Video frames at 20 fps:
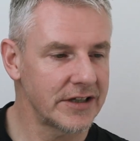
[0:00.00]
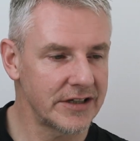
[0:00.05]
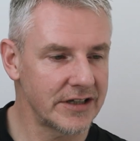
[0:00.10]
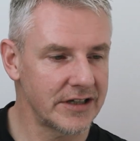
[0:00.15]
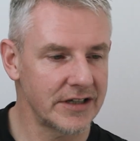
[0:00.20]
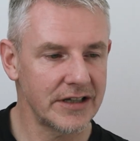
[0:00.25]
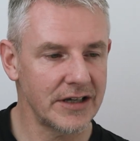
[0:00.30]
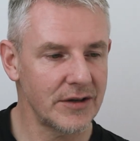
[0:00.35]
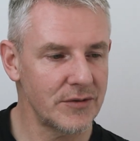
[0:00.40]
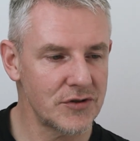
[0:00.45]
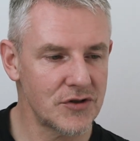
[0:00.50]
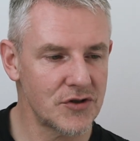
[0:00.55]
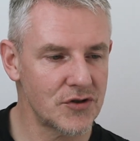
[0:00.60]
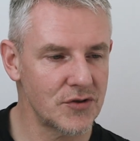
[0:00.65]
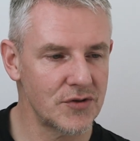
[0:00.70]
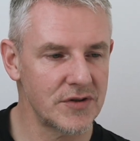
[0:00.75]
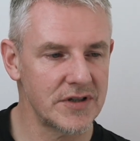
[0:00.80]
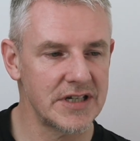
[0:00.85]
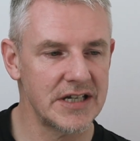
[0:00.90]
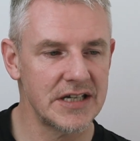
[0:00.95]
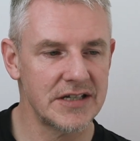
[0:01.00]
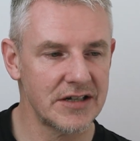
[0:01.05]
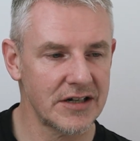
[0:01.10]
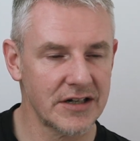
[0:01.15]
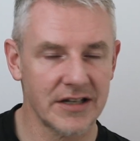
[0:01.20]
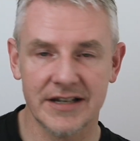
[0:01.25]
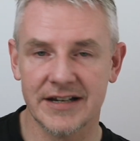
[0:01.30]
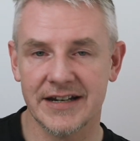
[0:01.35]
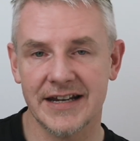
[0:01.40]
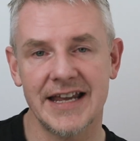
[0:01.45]
You can go out and shoot these or
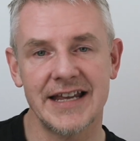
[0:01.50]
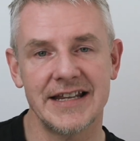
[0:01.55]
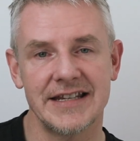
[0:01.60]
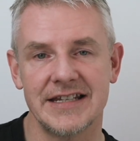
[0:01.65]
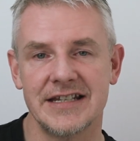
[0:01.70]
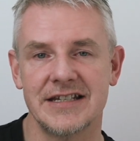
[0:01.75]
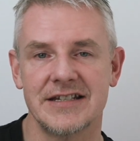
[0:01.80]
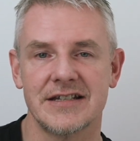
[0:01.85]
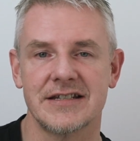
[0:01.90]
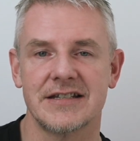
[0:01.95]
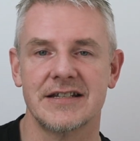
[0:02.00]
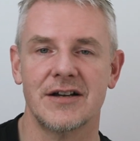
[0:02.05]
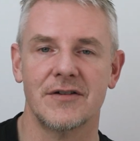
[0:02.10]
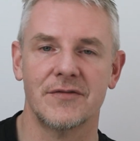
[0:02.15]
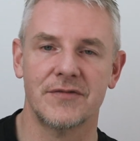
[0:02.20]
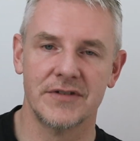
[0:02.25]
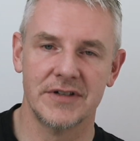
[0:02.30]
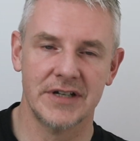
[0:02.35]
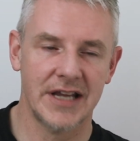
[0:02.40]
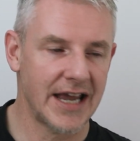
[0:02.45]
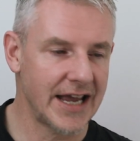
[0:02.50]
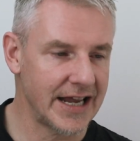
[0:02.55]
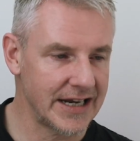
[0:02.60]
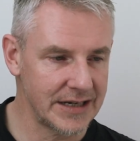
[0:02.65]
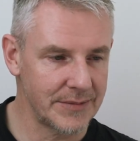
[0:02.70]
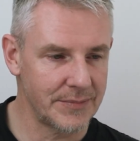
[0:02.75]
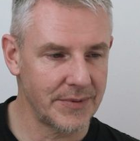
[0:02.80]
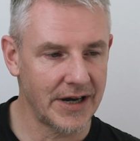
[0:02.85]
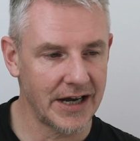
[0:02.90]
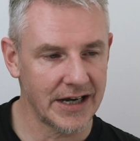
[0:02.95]
create these yourself in
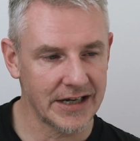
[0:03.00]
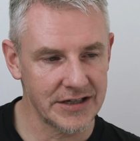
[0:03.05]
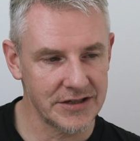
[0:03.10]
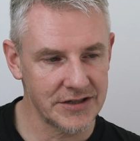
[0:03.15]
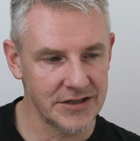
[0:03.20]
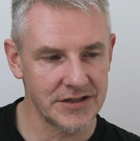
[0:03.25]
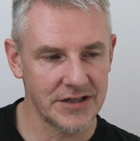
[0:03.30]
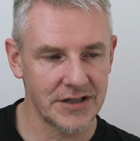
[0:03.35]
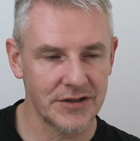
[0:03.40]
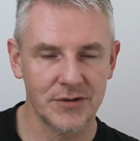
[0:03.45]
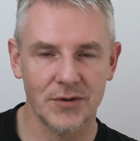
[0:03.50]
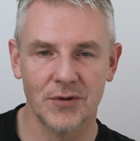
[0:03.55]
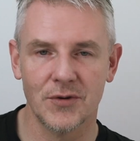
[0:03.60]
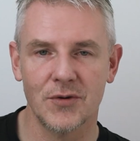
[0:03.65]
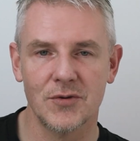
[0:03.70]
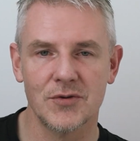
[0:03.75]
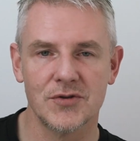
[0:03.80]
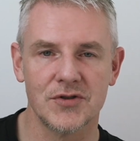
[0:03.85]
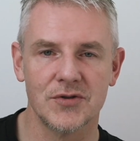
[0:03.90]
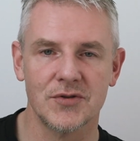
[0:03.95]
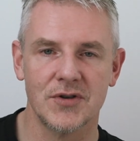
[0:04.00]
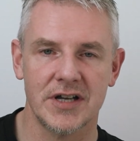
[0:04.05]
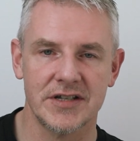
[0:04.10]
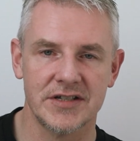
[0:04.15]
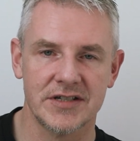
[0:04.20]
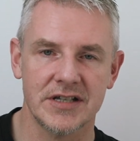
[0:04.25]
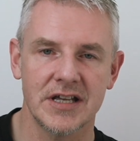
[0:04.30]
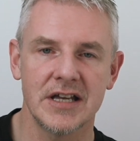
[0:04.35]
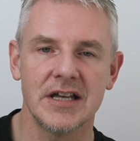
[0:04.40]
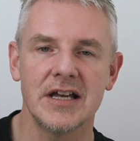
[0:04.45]
any packages at all, so
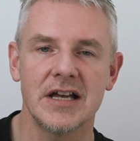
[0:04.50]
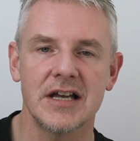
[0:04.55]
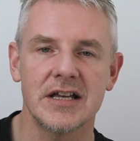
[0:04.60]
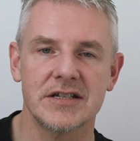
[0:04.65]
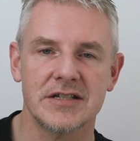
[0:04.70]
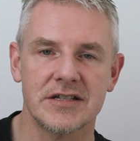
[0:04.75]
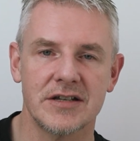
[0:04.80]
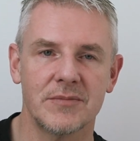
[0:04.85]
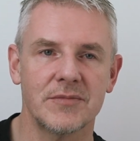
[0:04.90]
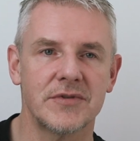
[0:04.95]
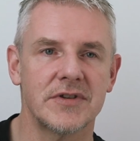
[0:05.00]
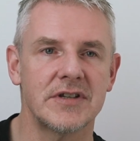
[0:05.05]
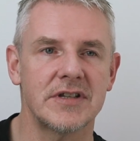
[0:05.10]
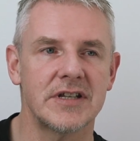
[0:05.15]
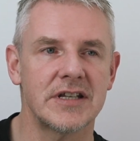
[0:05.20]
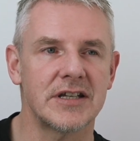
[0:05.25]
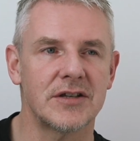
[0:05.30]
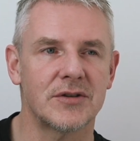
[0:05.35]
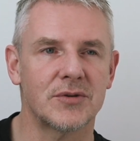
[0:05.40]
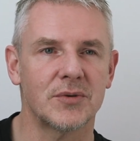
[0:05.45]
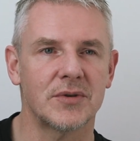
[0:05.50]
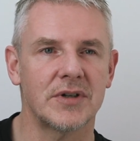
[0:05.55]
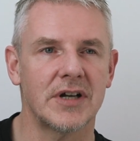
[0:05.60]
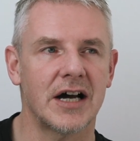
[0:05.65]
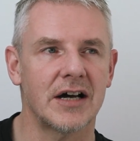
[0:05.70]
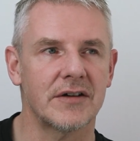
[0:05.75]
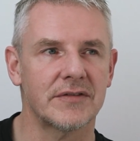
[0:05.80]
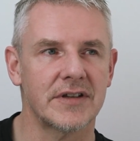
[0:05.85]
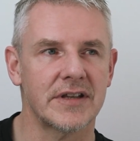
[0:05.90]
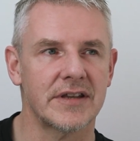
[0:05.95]
it's something that you don't
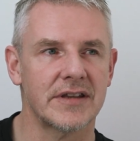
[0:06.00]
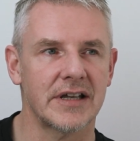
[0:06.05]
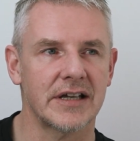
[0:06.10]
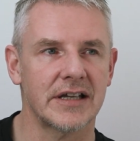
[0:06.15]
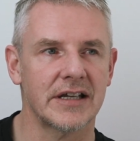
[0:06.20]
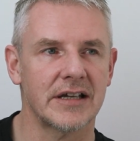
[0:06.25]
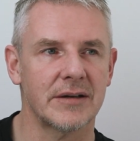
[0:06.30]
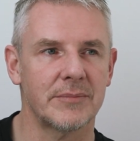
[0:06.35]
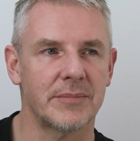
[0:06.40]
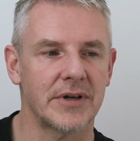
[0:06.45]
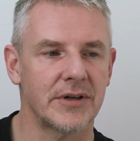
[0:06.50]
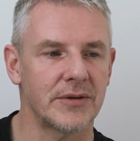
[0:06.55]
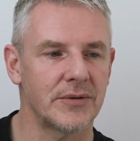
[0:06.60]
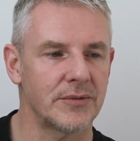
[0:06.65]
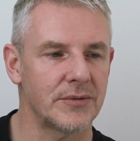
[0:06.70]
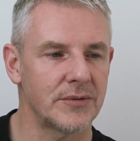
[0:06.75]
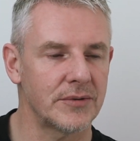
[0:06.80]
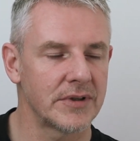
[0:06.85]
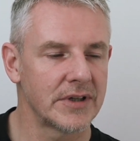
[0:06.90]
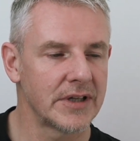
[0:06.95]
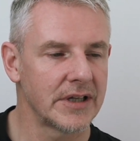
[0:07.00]
have to think about,